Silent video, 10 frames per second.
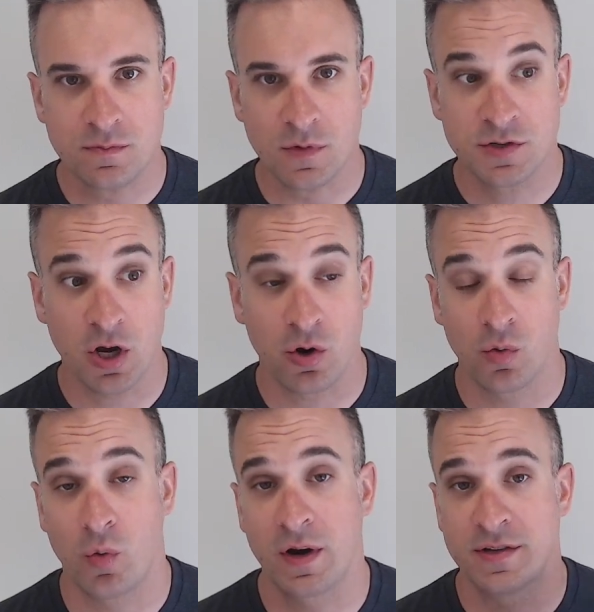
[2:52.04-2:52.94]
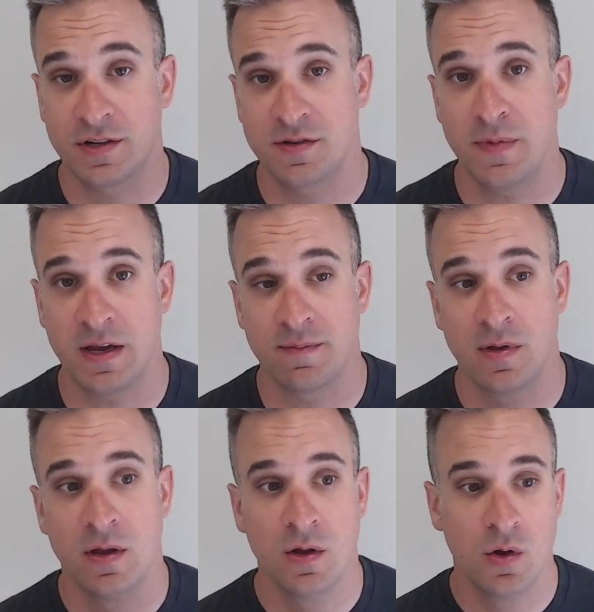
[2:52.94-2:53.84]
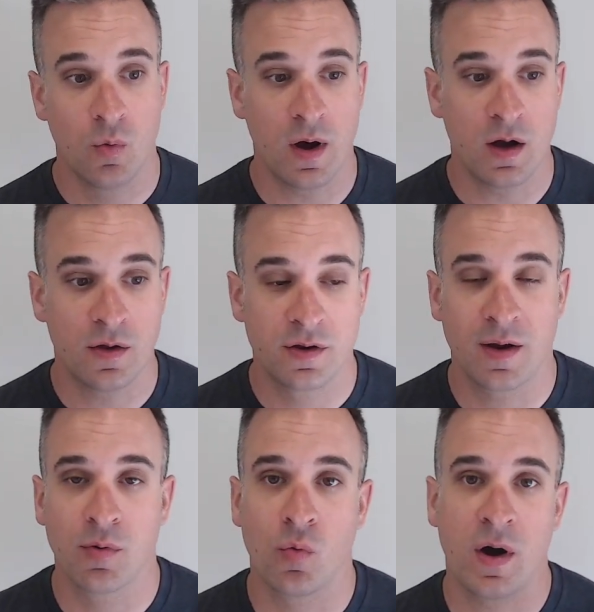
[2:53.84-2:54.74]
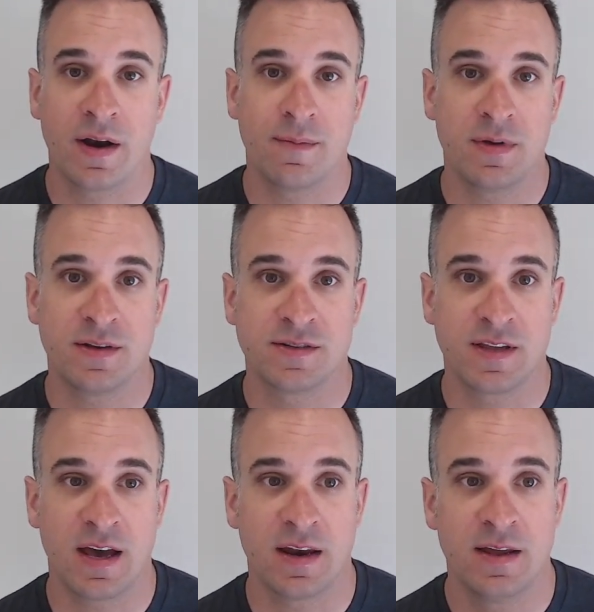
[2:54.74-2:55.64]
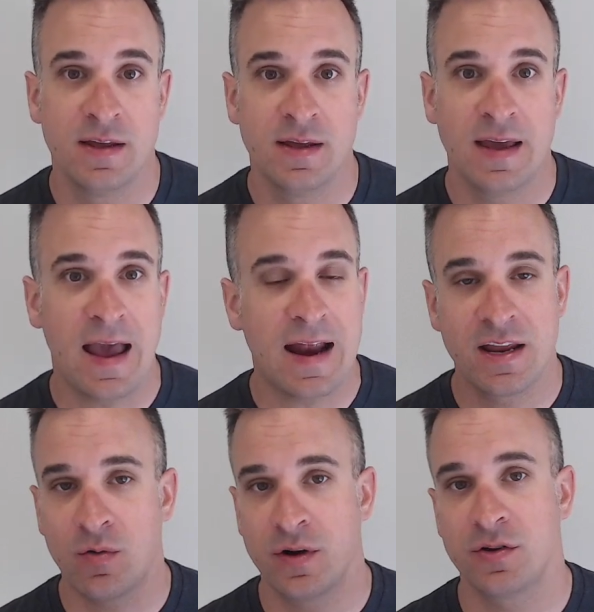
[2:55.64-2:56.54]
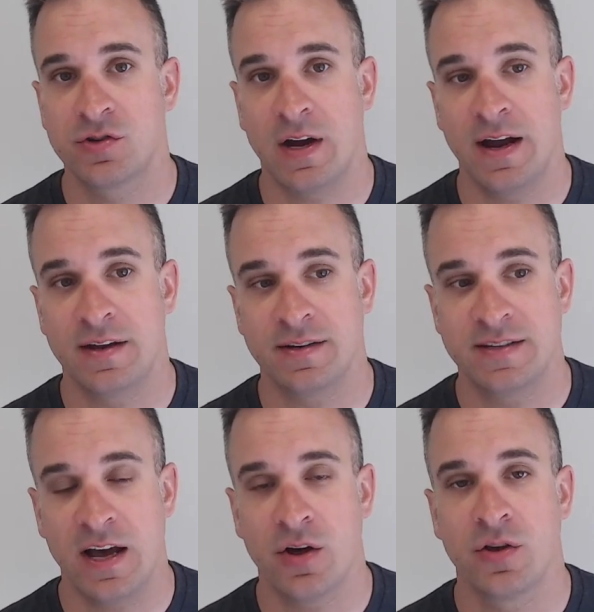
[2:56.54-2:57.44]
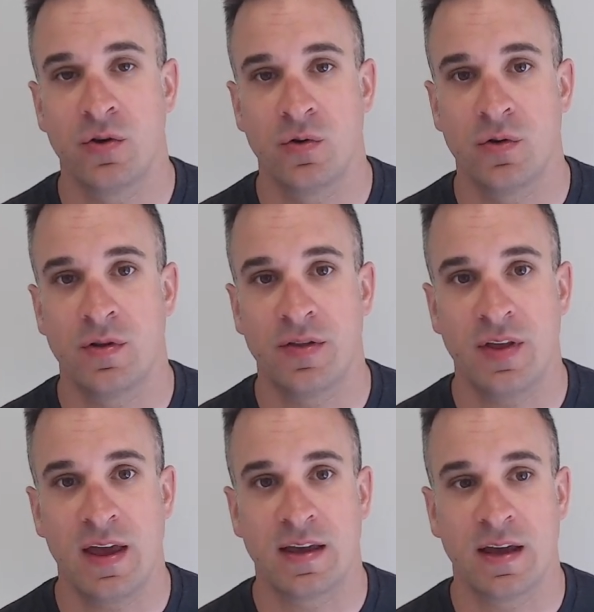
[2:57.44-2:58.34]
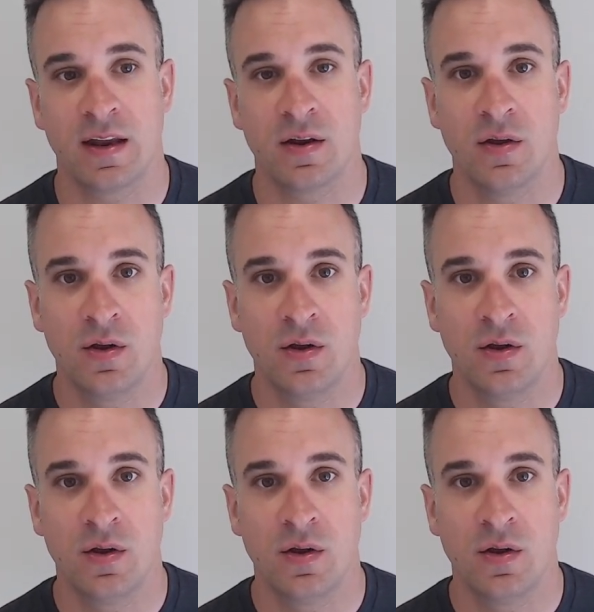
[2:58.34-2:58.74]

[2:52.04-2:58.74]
So what does this mean? Well, number one, it means that anyone who's trying to tell you that they can